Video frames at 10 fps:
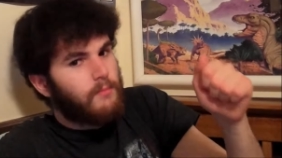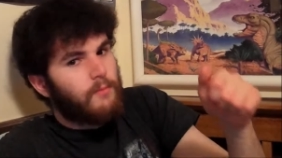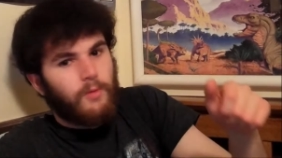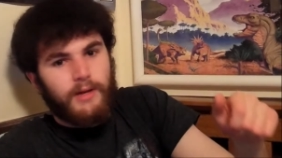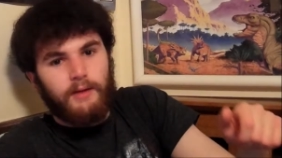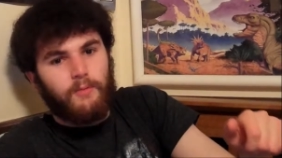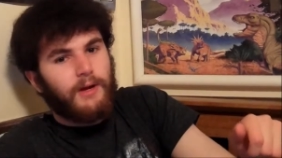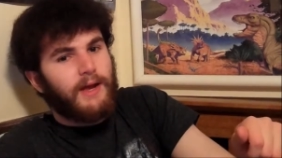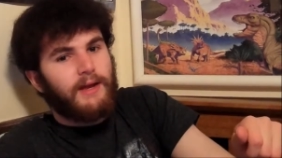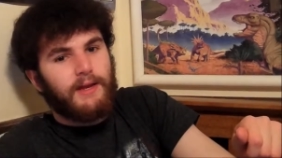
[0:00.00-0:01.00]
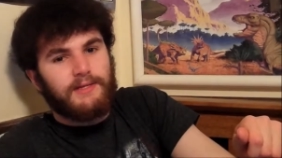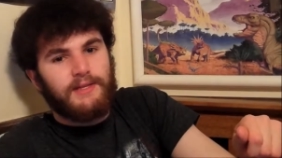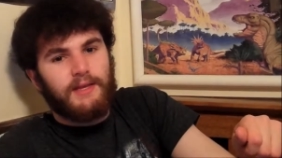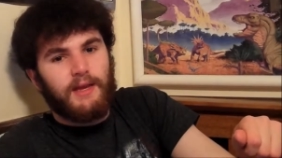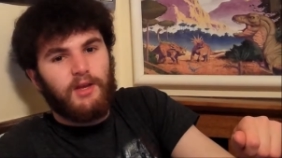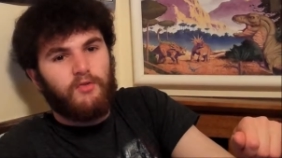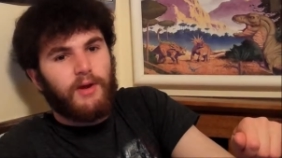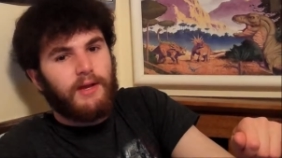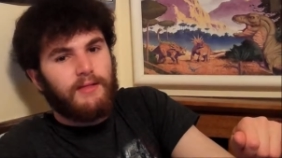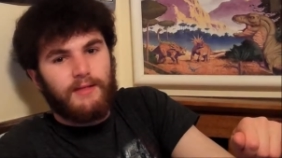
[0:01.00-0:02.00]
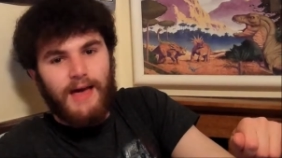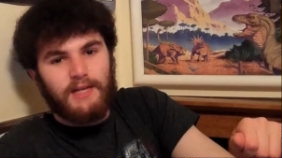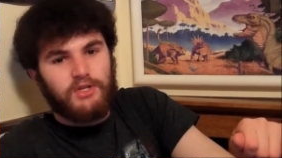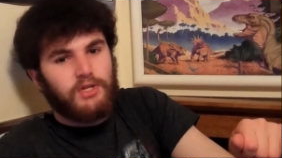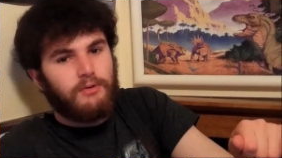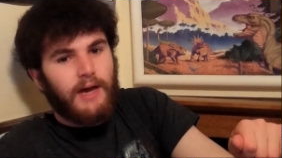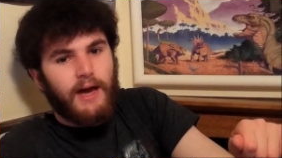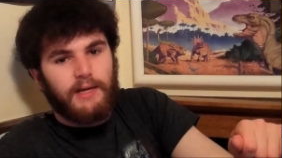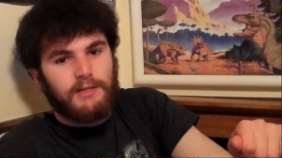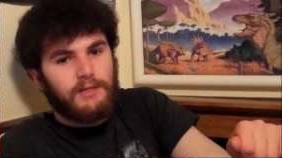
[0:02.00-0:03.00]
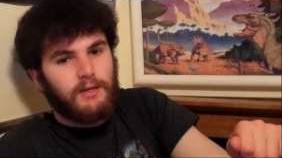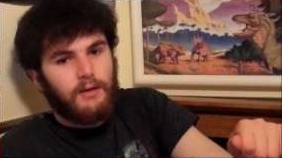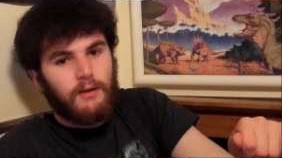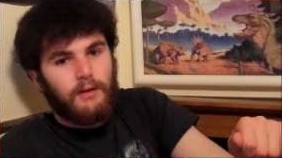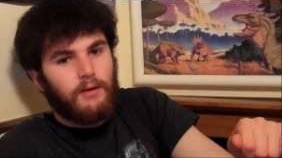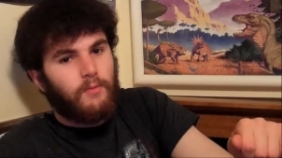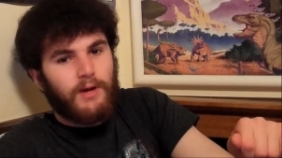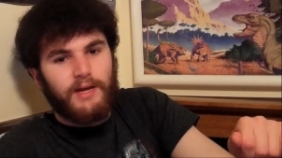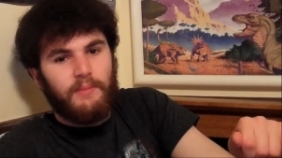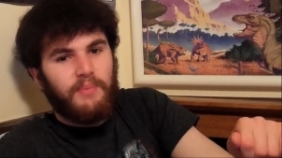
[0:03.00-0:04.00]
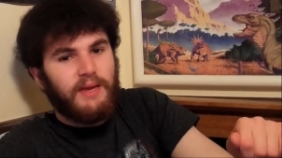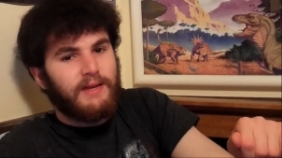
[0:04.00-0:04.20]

We're, get, we're getting into the nitty gritty. The last two, guys. What could it be?